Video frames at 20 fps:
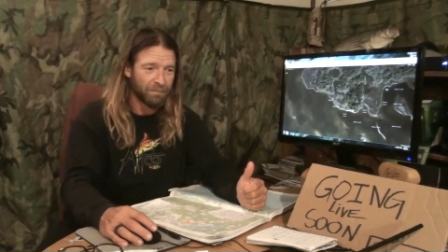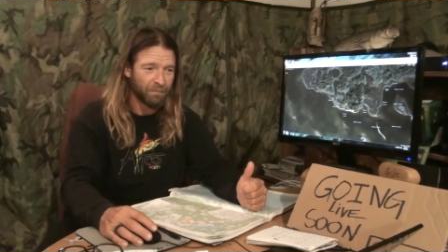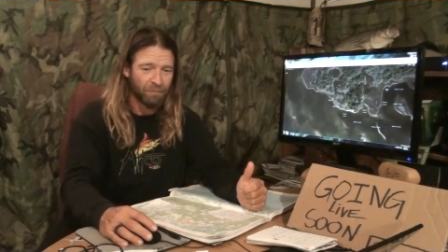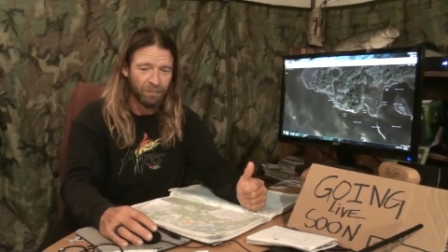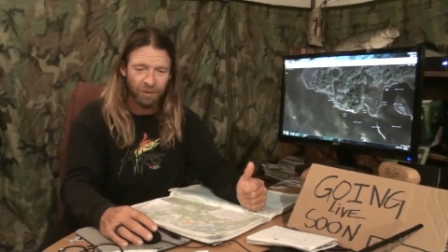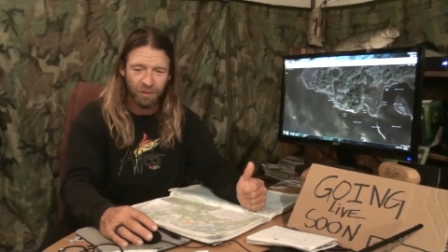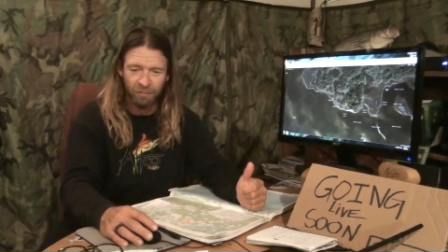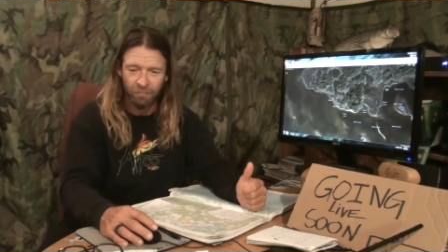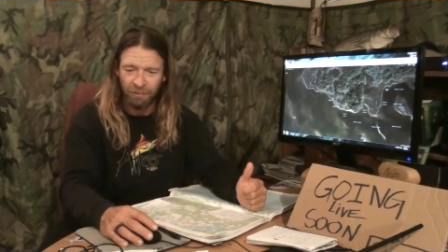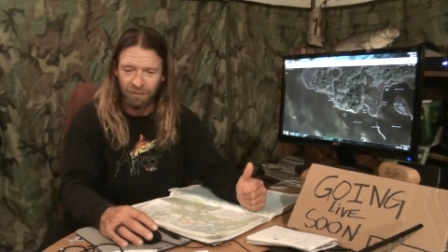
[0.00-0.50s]

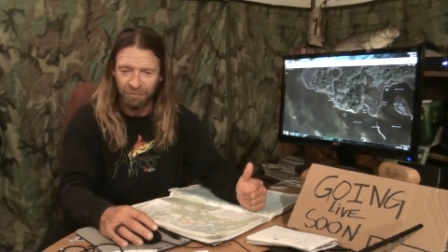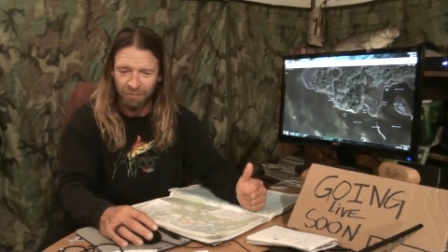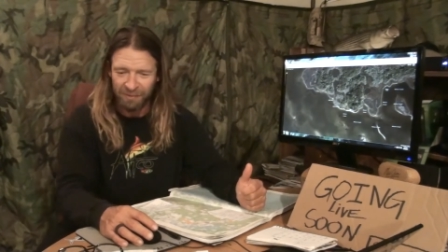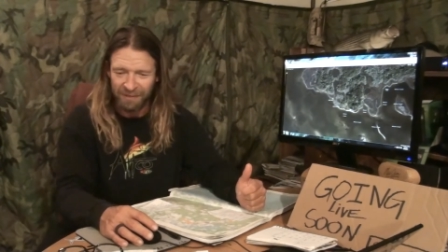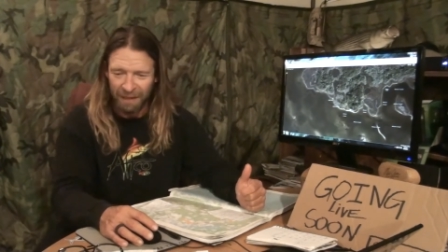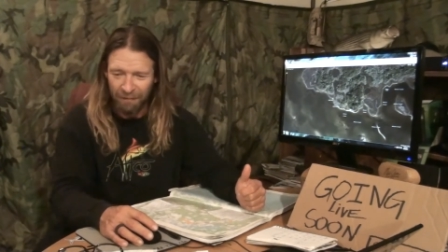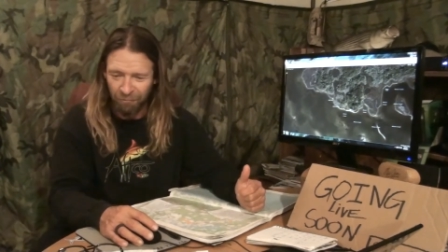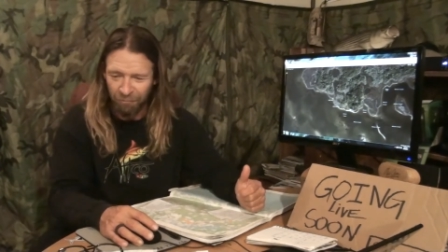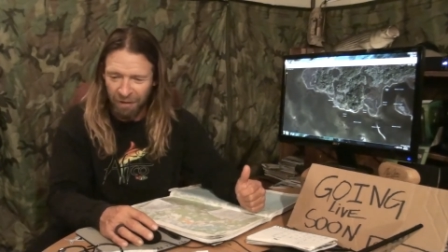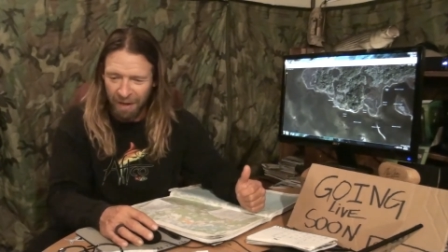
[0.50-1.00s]
which
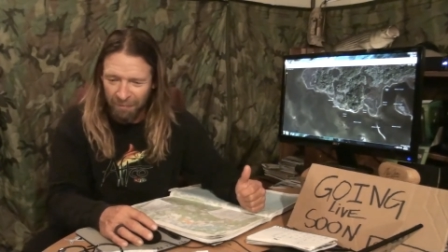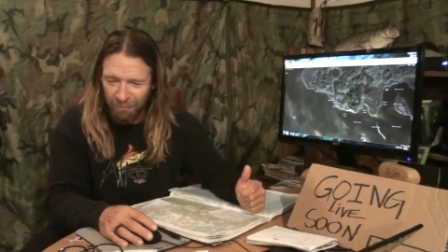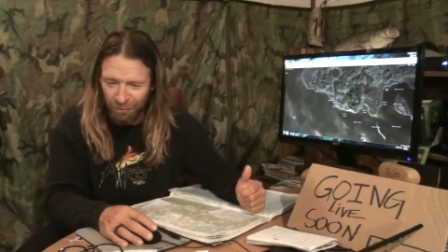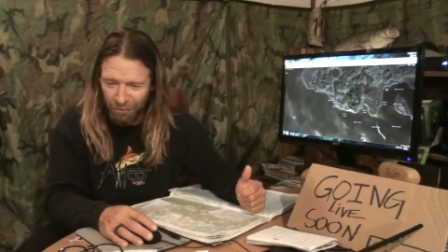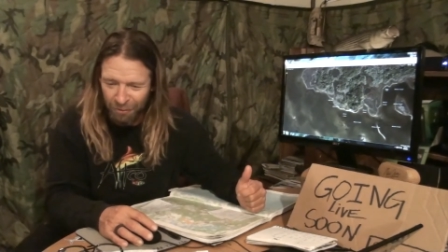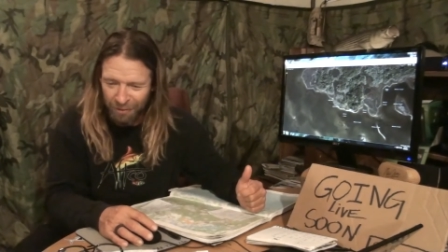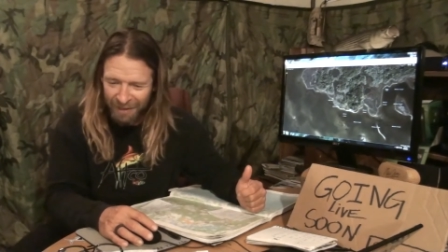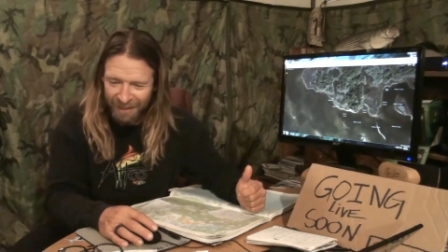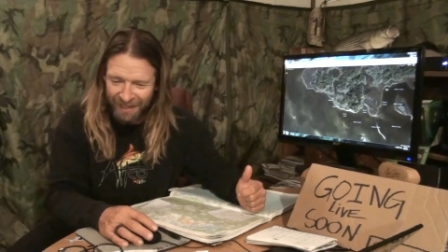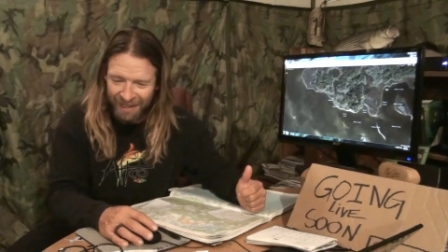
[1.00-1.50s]
was named
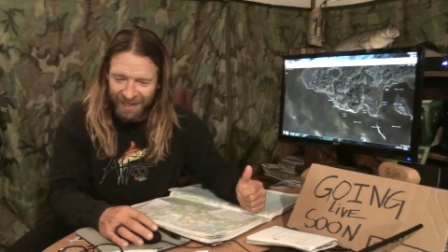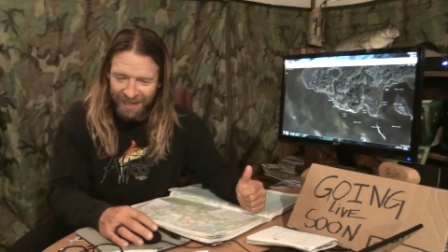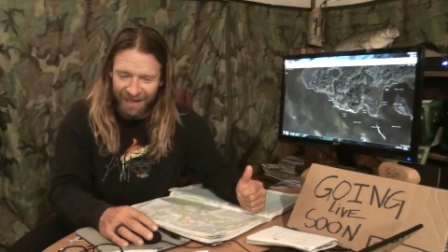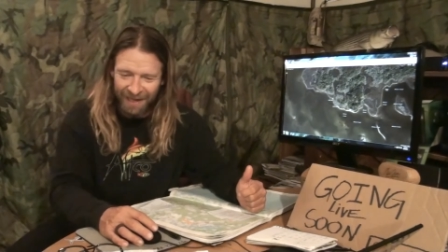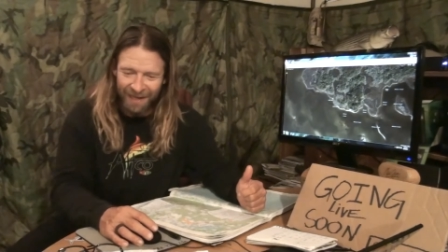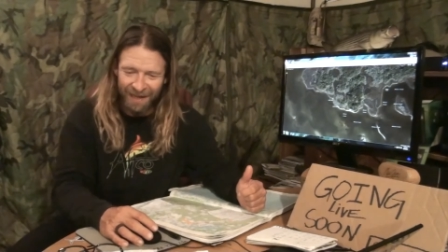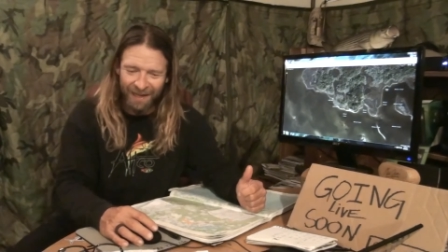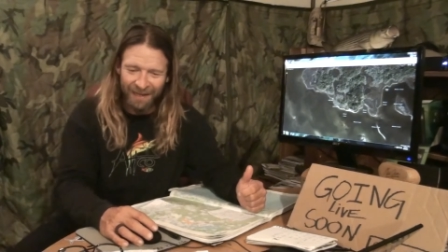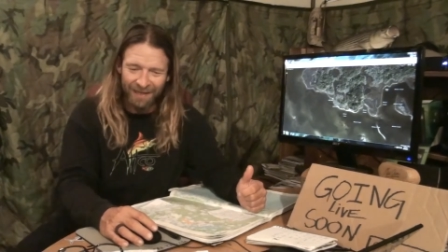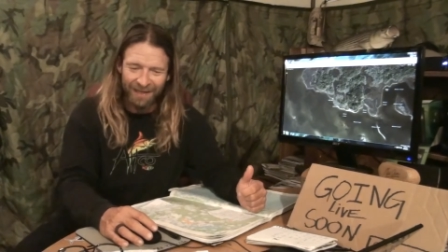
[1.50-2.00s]
Rebel,
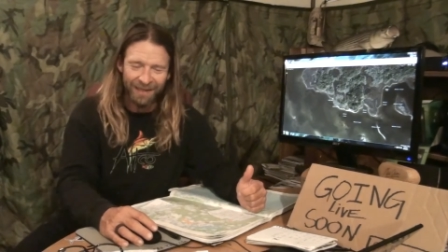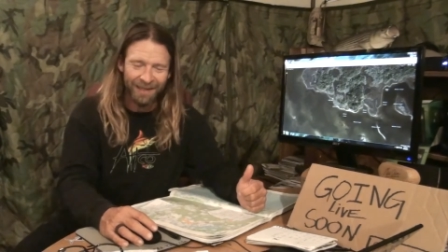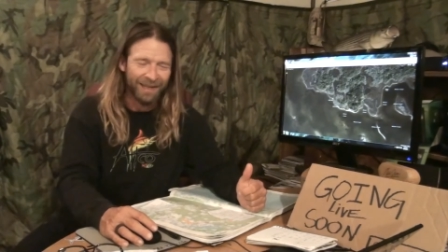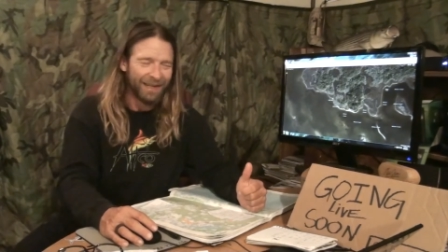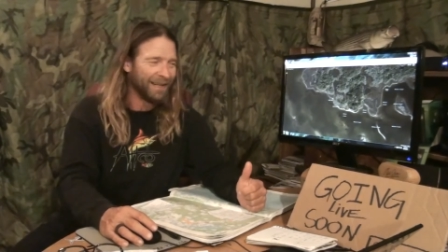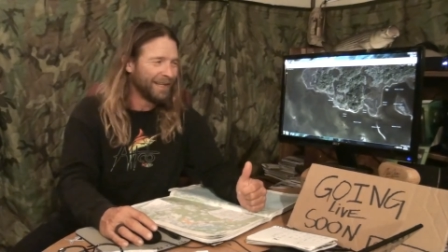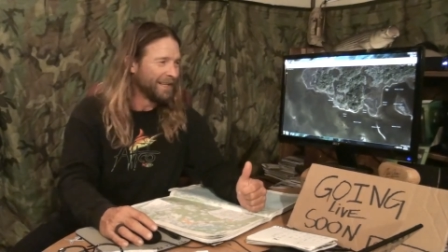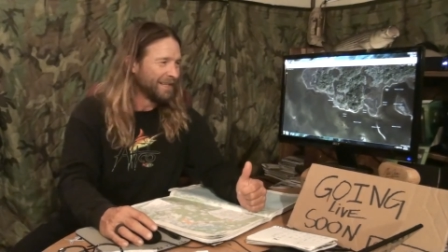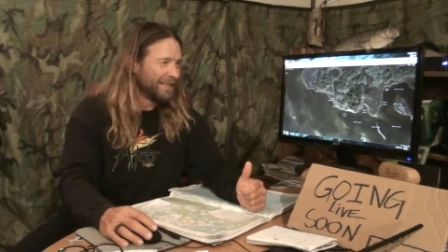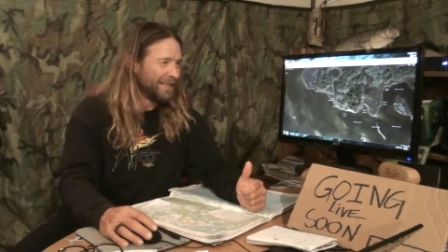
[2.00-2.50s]

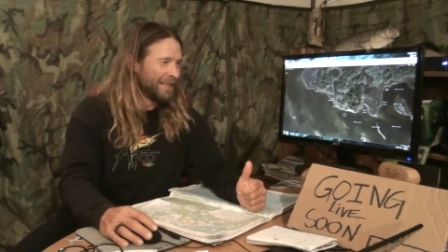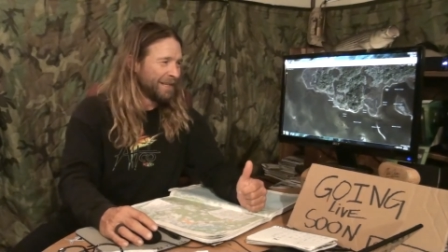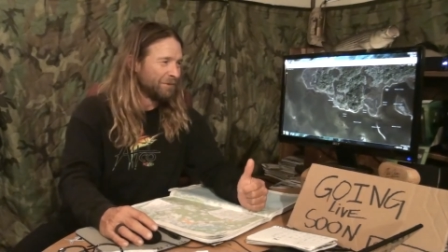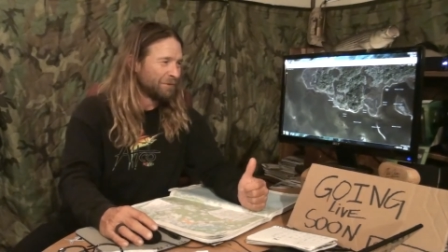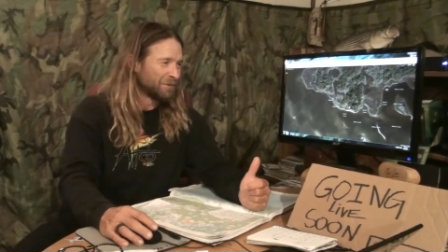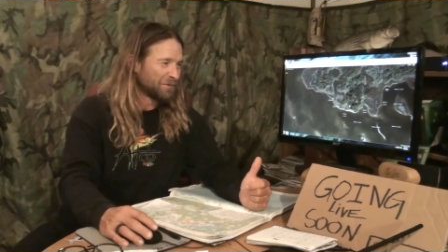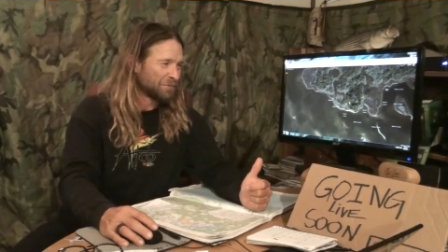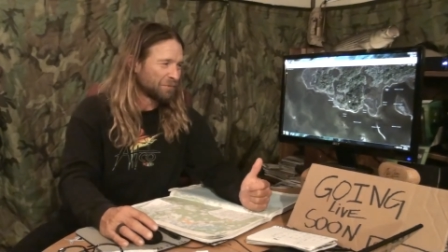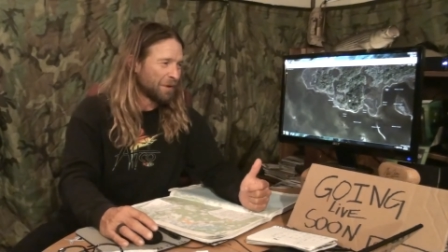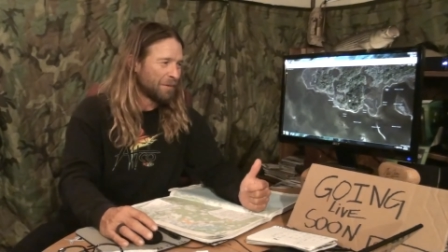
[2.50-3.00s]
and he
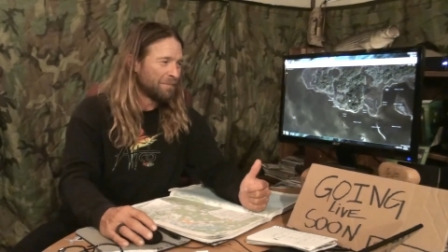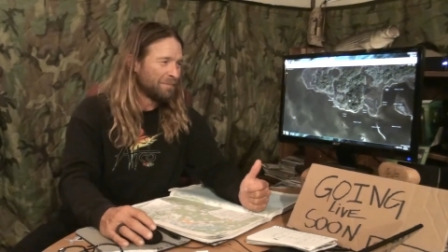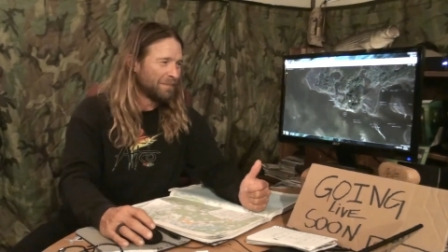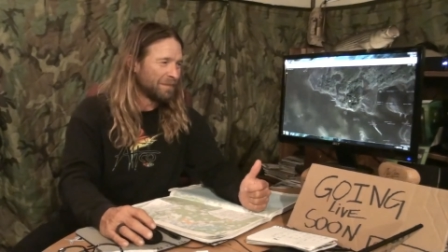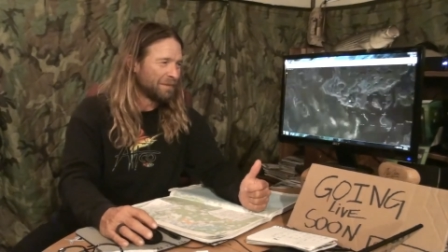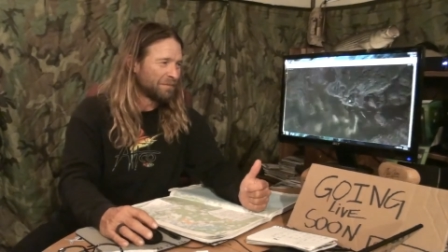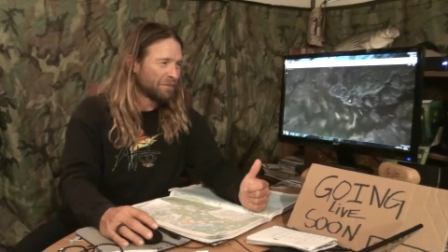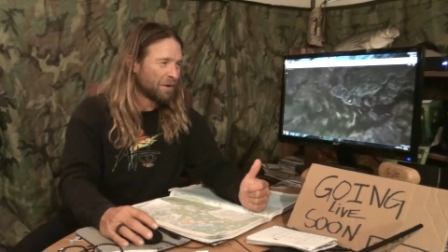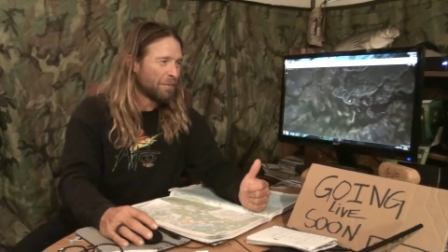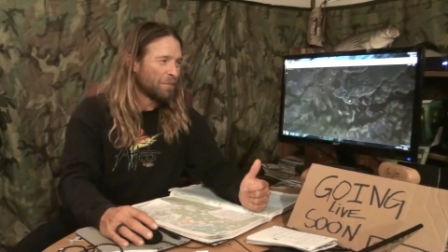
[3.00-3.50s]
was from
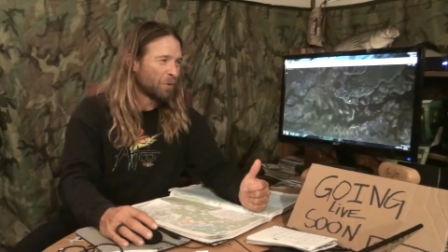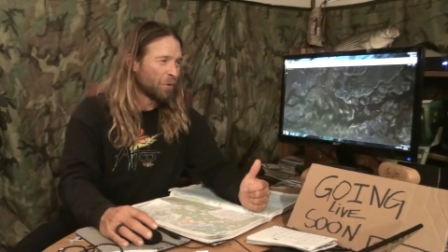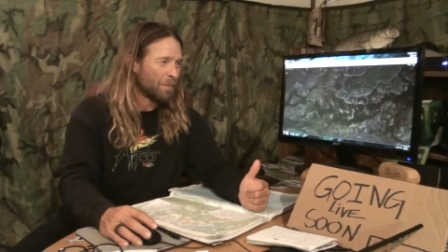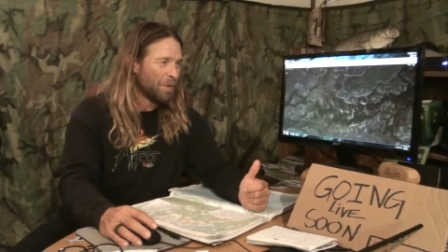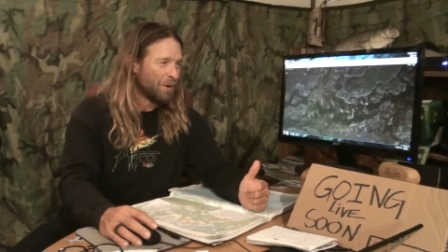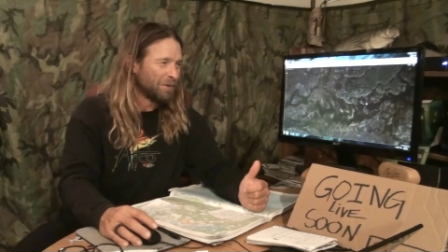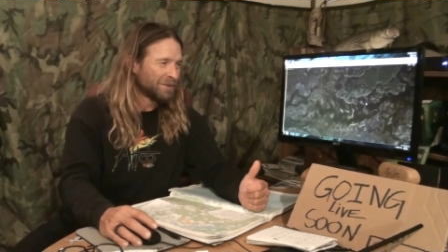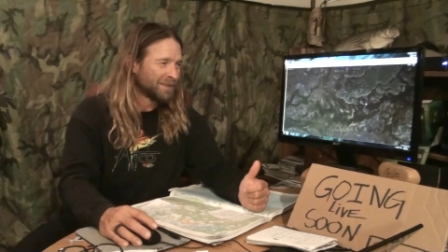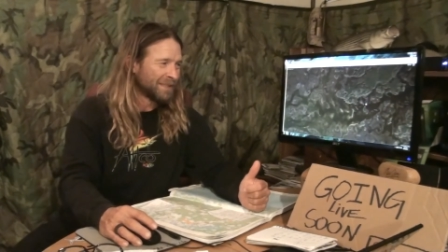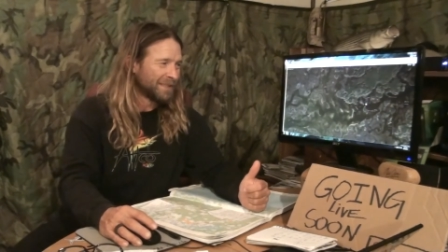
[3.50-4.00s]

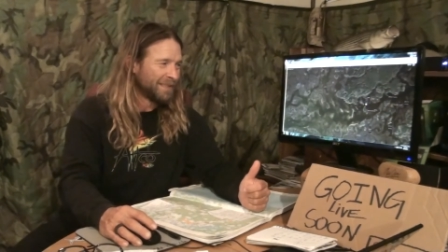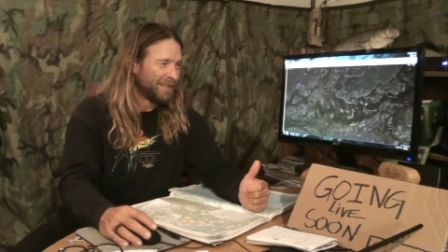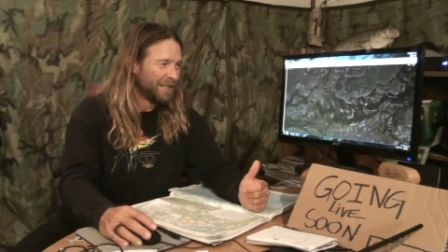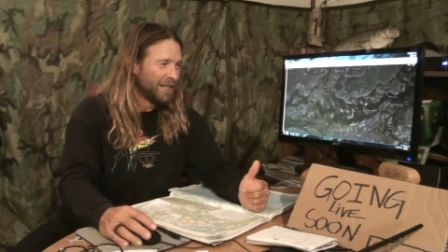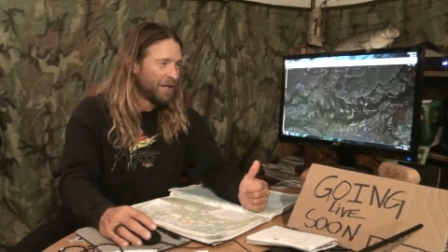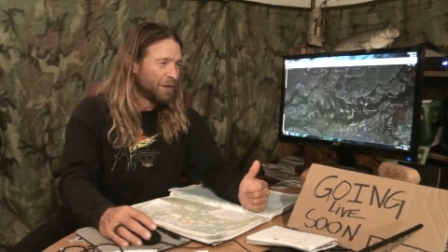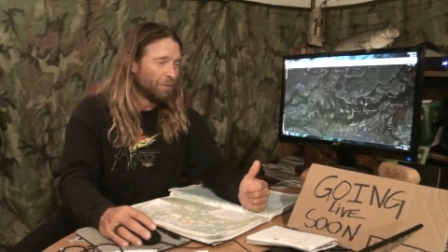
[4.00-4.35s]
Hermosa,